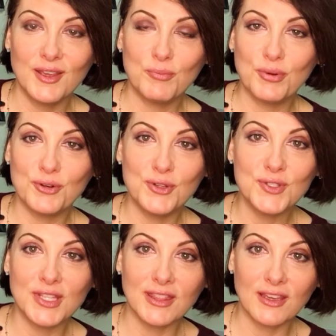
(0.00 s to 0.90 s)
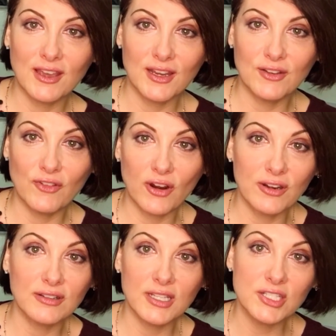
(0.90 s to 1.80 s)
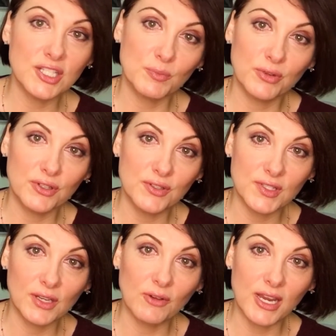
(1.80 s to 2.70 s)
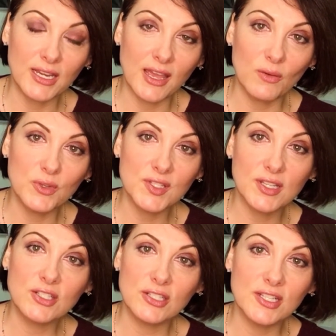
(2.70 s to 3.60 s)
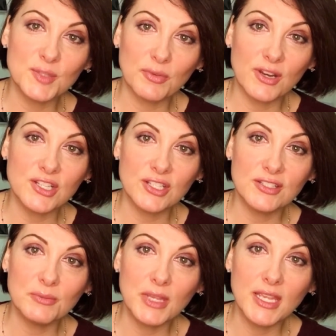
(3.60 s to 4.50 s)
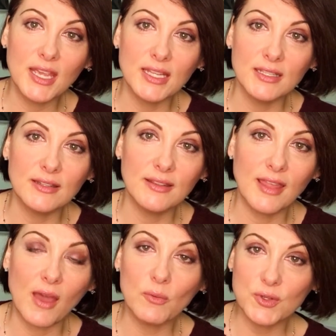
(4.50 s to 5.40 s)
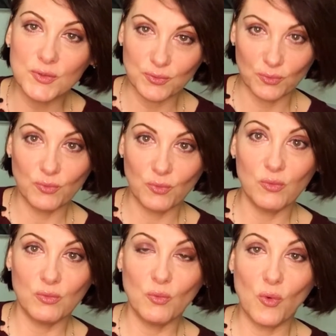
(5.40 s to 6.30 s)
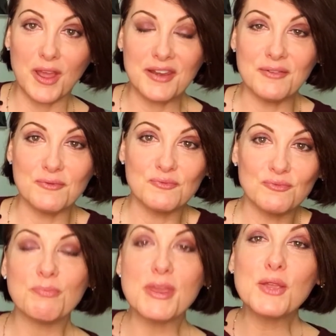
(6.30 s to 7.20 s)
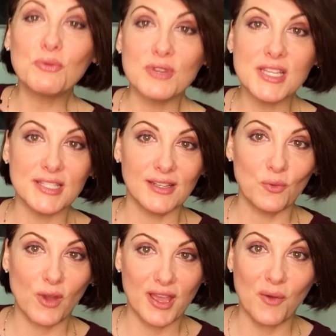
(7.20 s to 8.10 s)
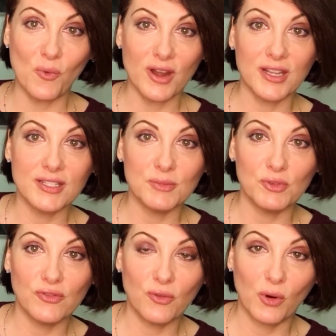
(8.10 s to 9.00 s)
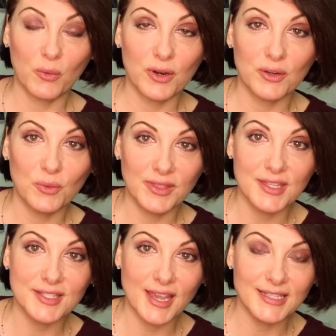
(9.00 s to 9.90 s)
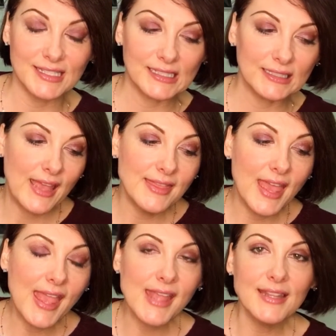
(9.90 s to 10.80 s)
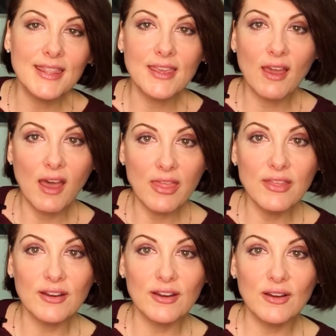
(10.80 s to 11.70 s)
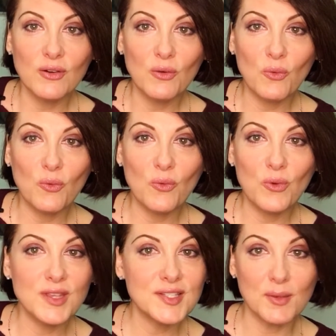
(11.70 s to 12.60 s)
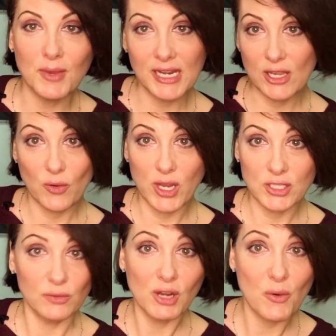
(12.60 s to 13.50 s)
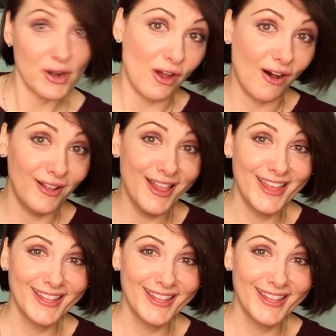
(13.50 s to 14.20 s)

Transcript: producing the kind of art that she's producing right now was such an inspiration to me. And that was one big reason why I wanted to move forward with this idea. And then the other is somebody who I don't know at all,